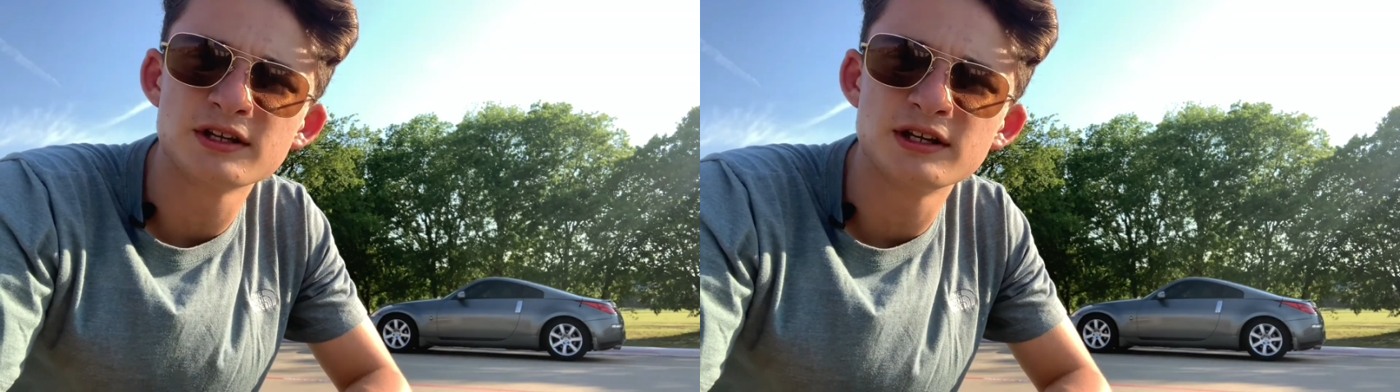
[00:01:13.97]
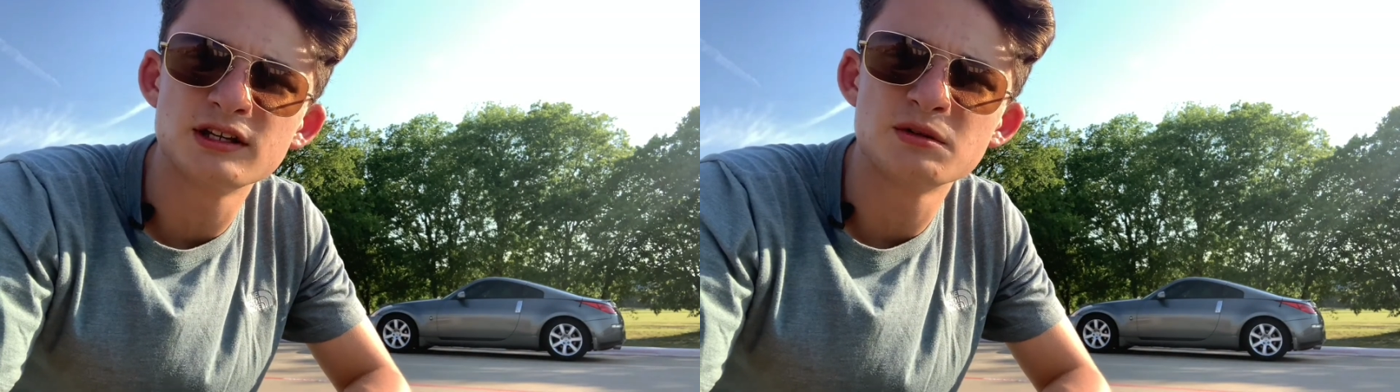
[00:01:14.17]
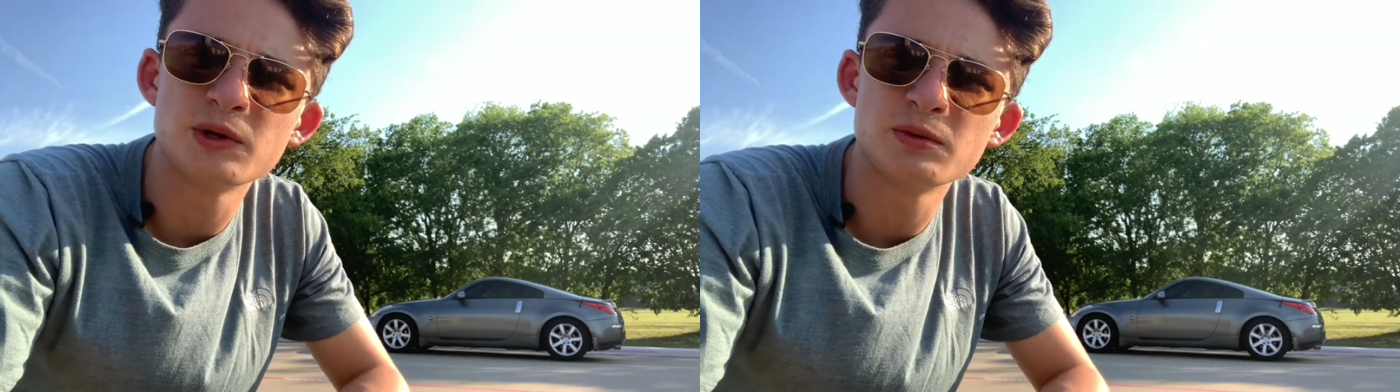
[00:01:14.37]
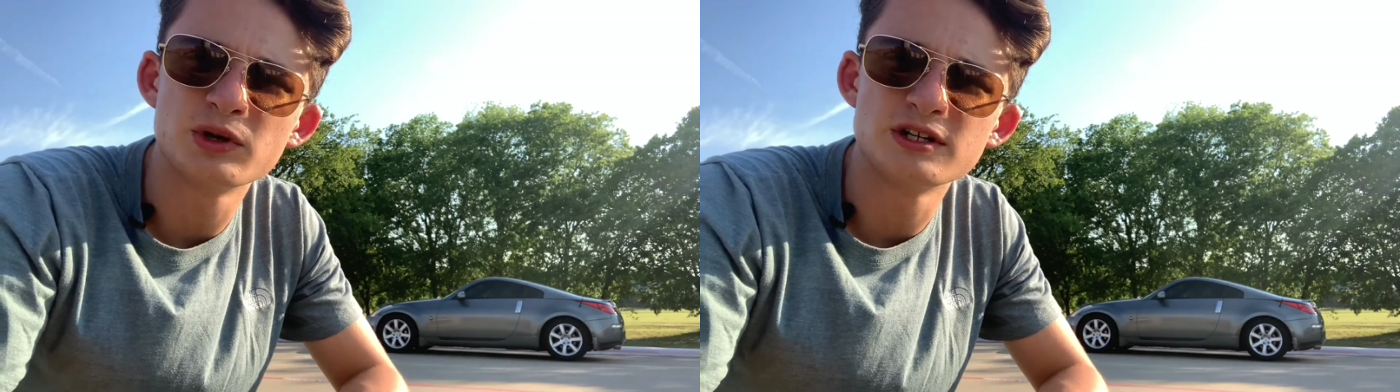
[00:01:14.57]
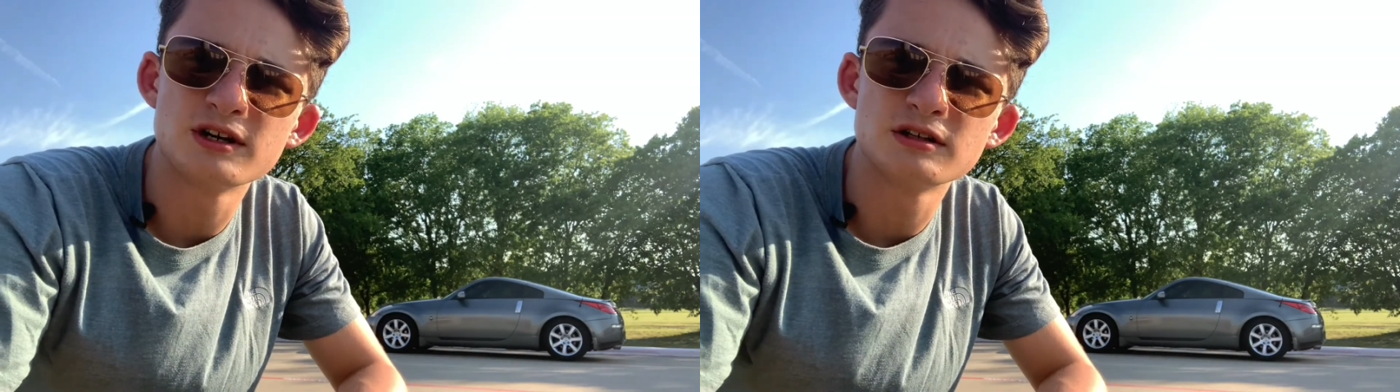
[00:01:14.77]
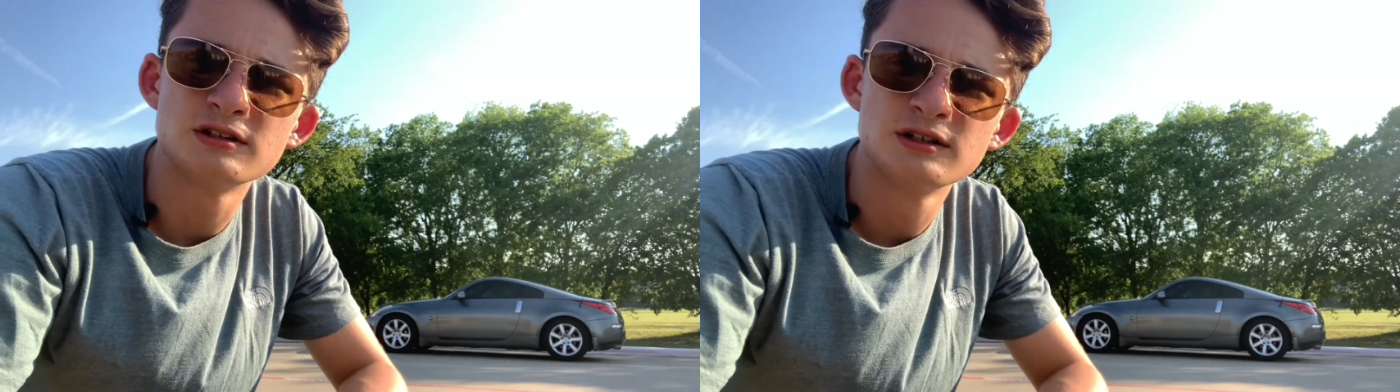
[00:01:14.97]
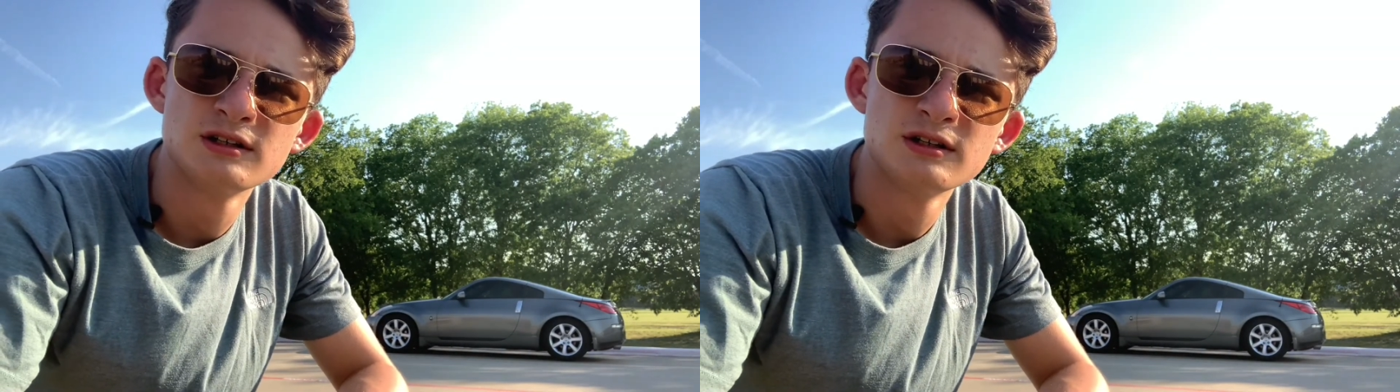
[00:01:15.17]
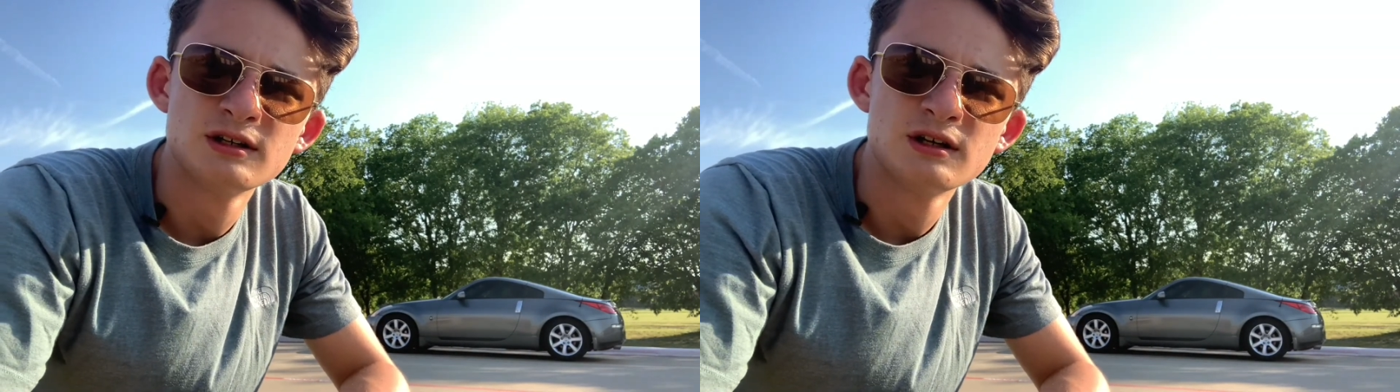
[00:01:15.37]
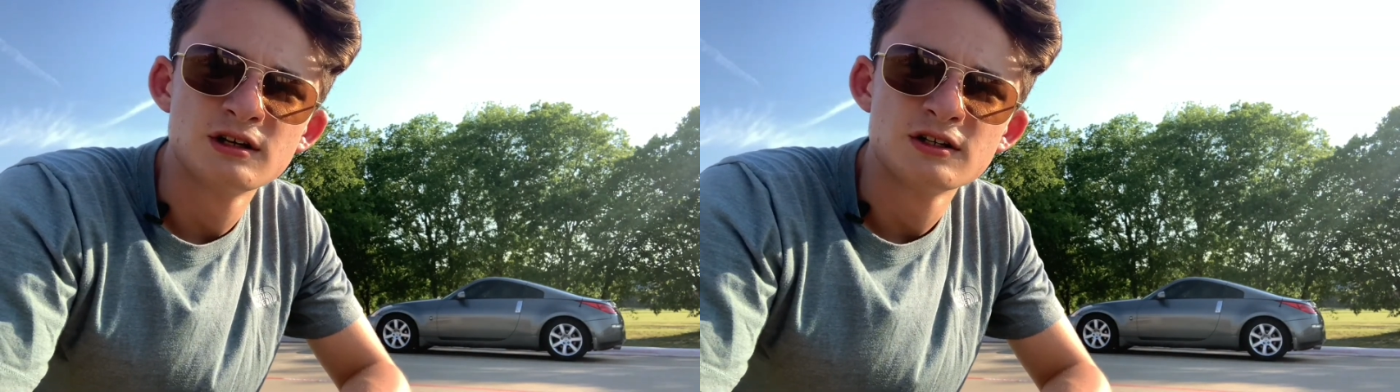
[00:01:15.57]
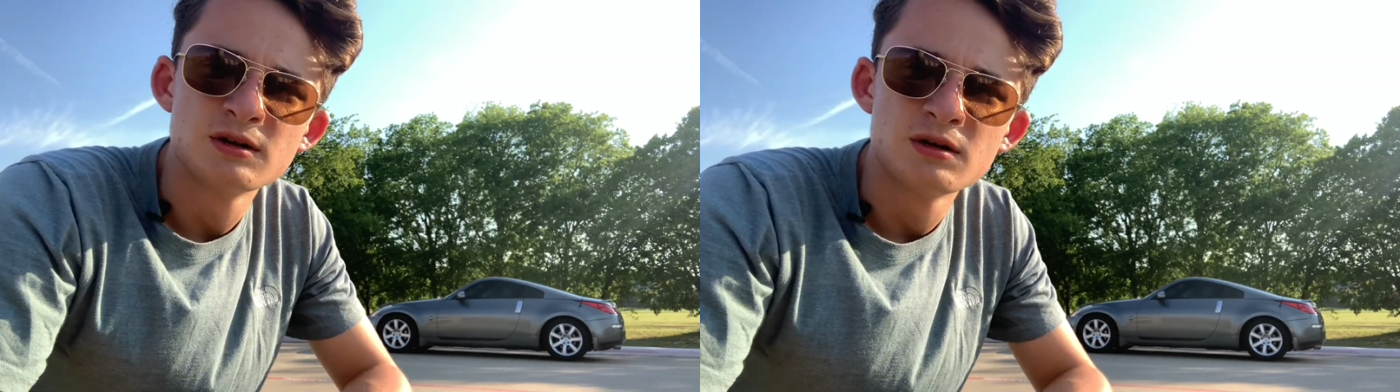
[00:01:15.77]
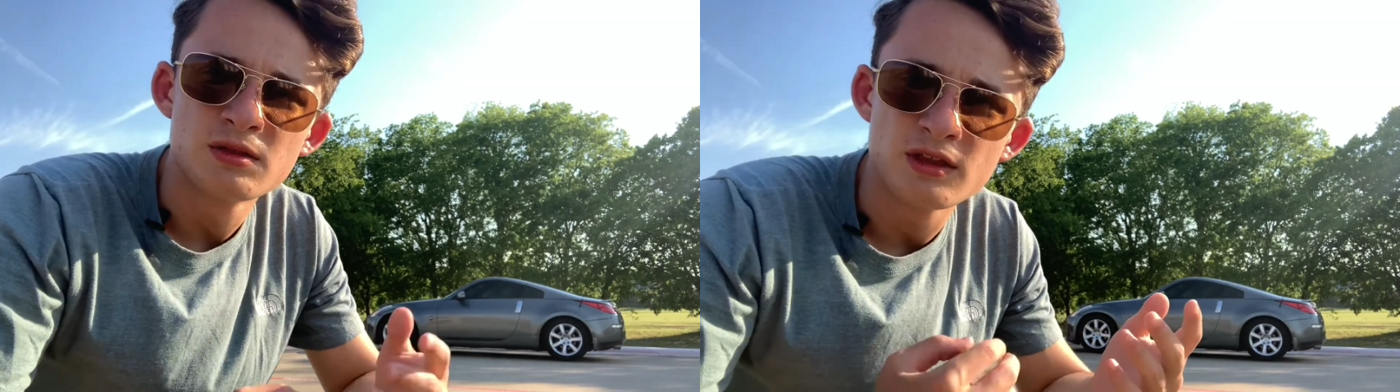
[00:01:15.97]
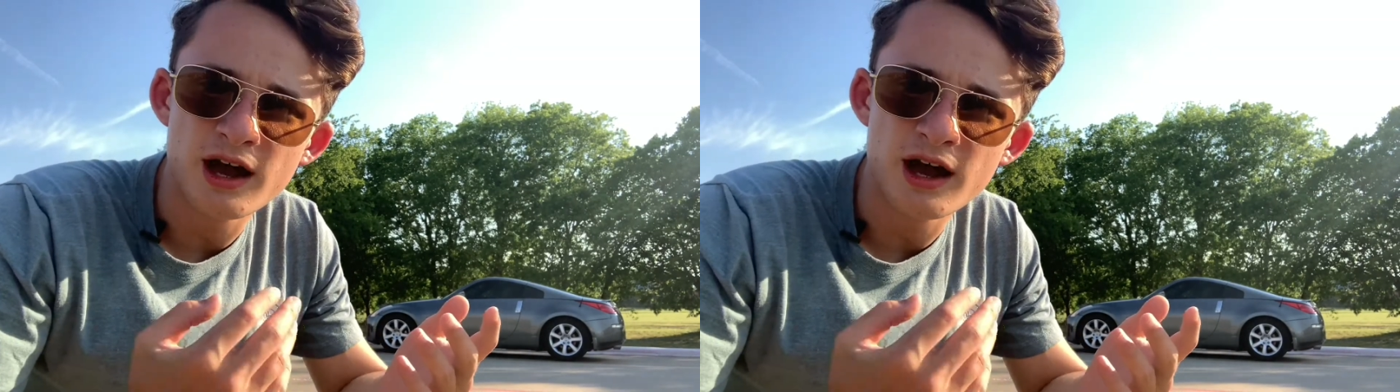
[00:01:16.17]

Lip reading: needed to be redone.